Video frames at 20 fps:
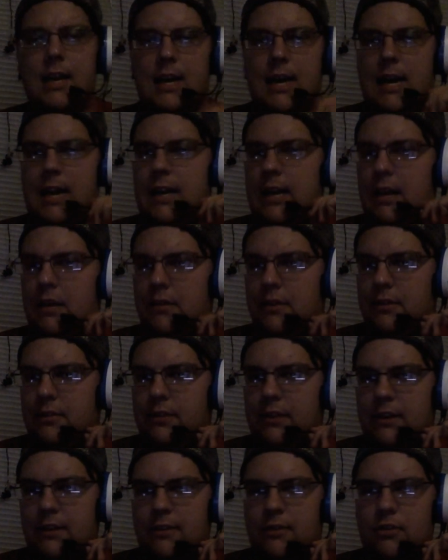And now
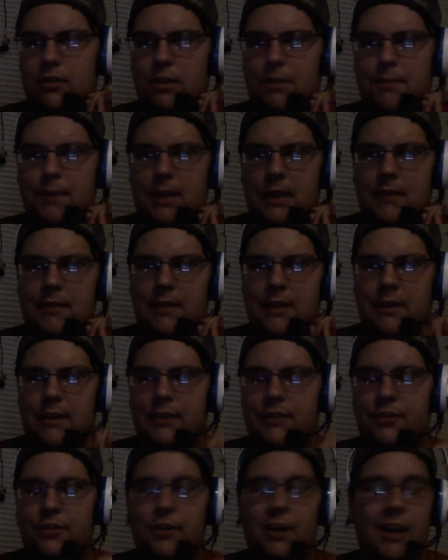this year it's going to be
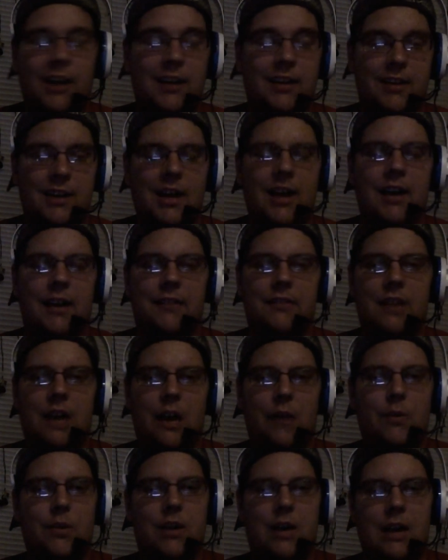Darius Guys.
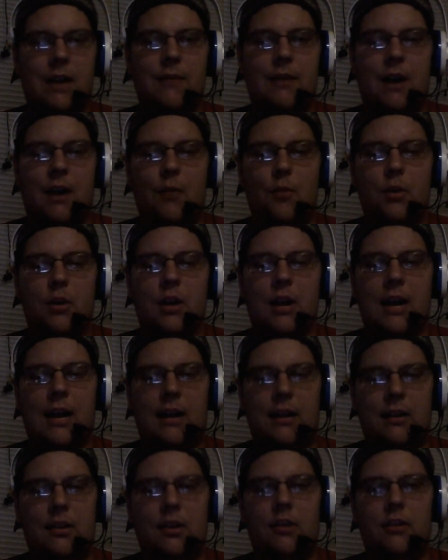I wonder
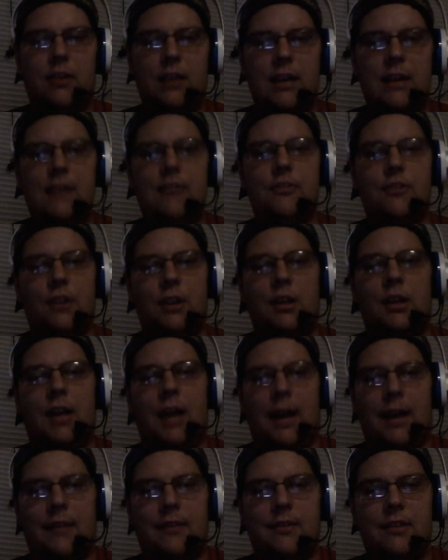how long he's going to
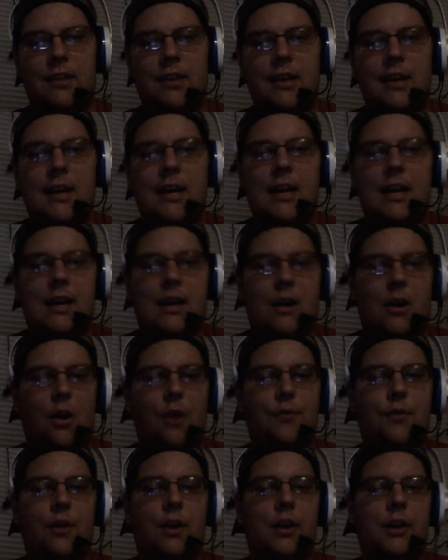last.
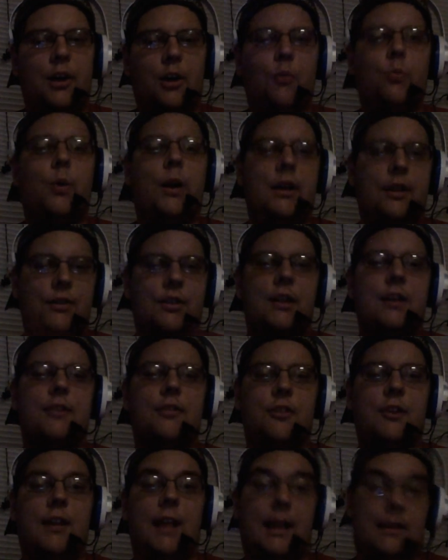Over under, where do you think
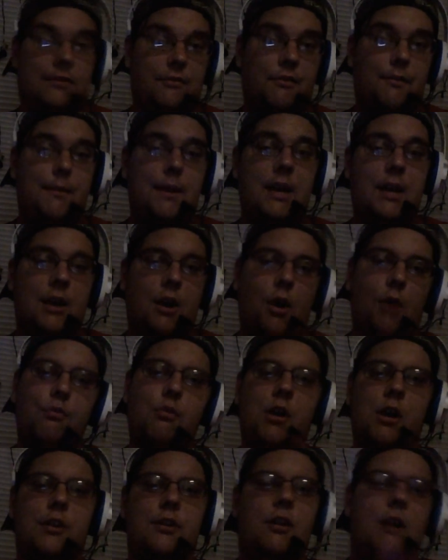he's going to last? For me, over
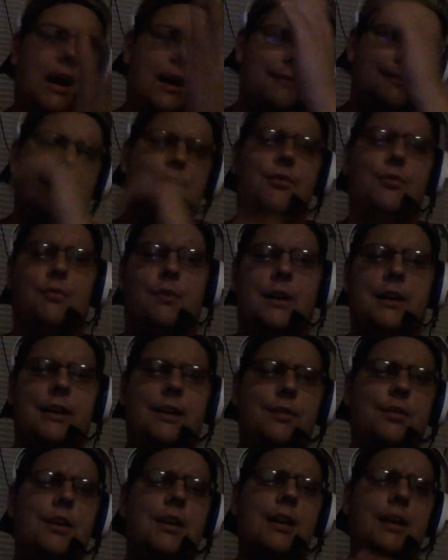under, I say 3. Do
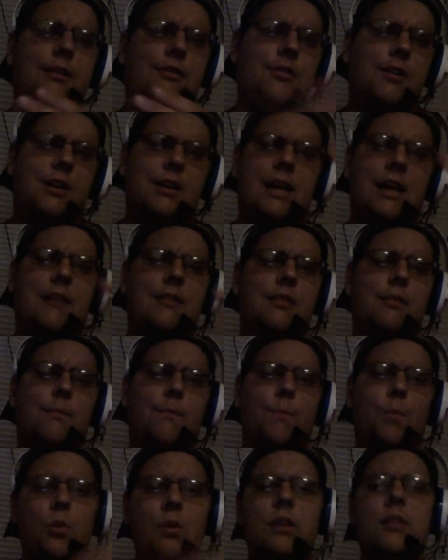you think he's going to last
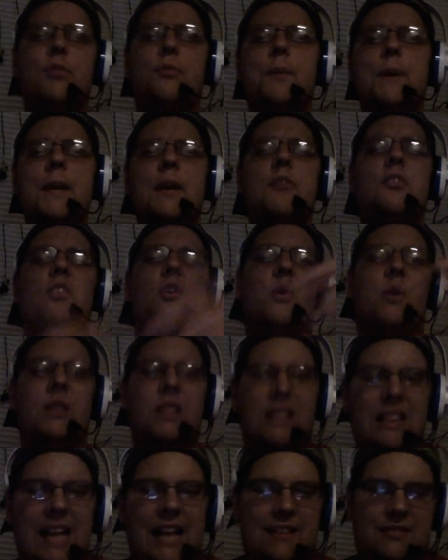more than 3 years or
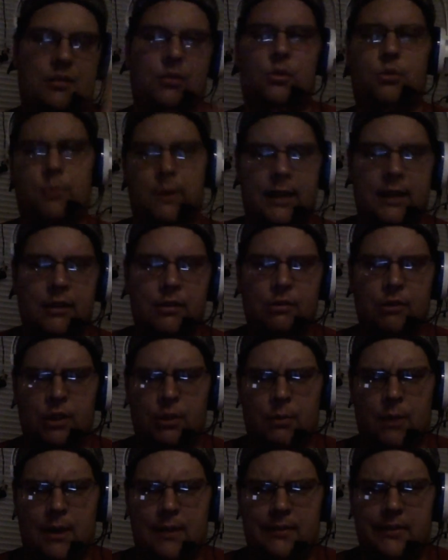less than 3 years with
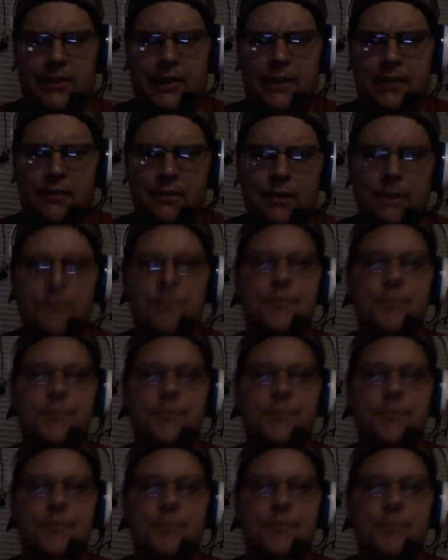the Redskins?